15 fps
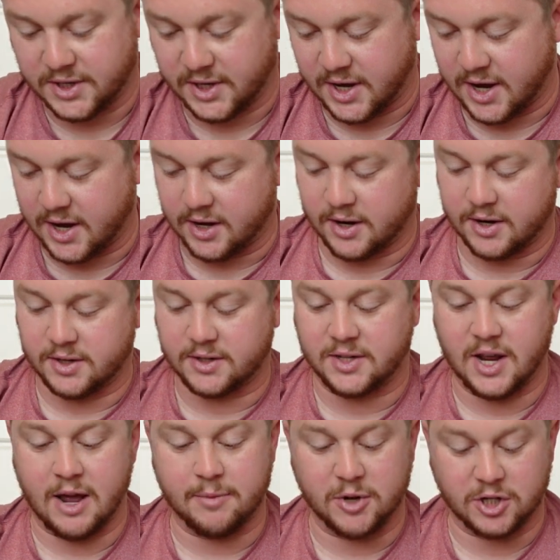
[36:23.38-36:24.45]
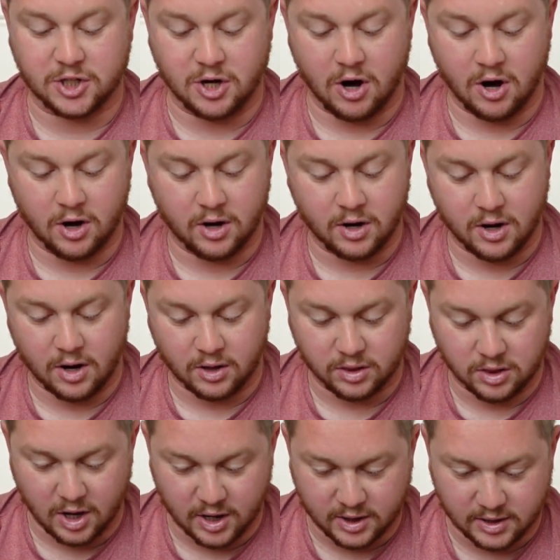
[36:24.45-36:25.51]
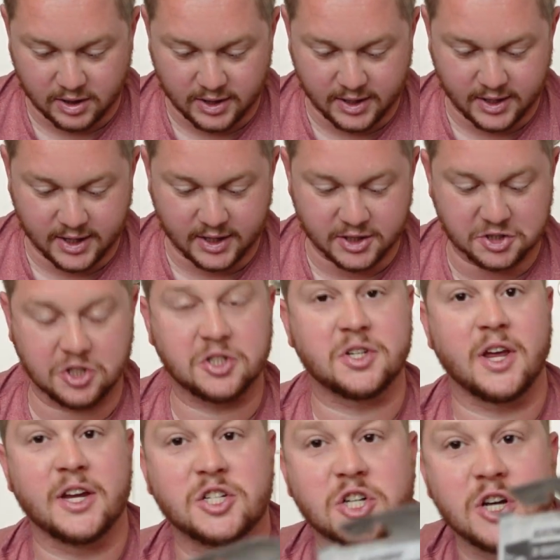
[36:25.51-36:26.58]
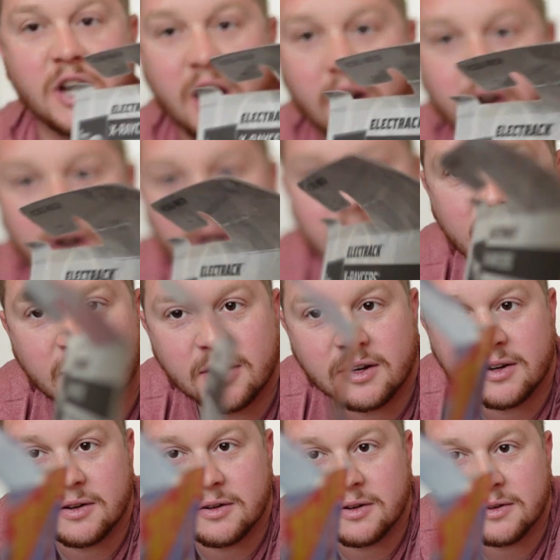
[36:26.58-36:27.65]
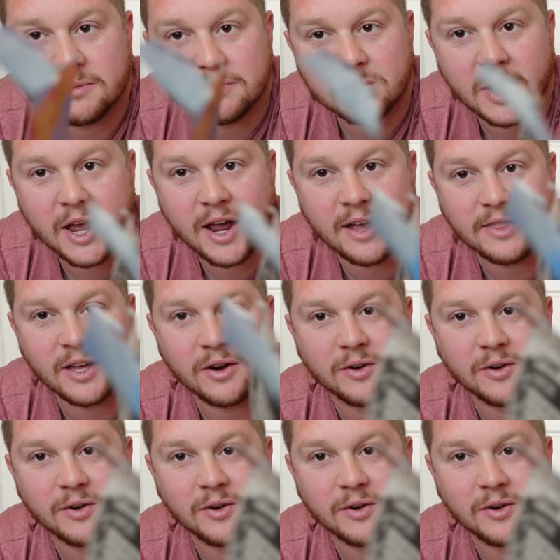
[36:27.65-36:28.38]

again, damaged car. Luckily, it is just a generic. Man, that